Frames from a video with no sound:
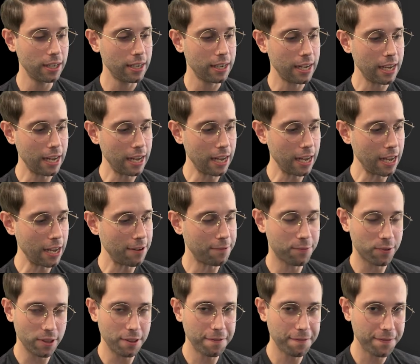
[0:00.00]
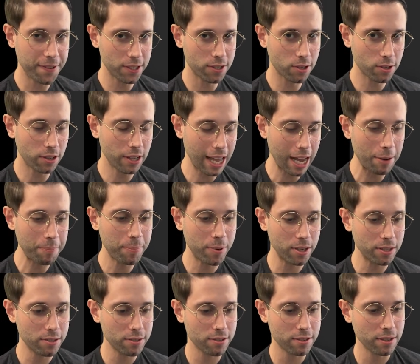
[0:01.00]
for the physical
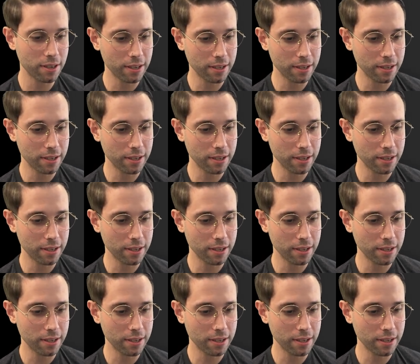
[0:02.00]
outputs.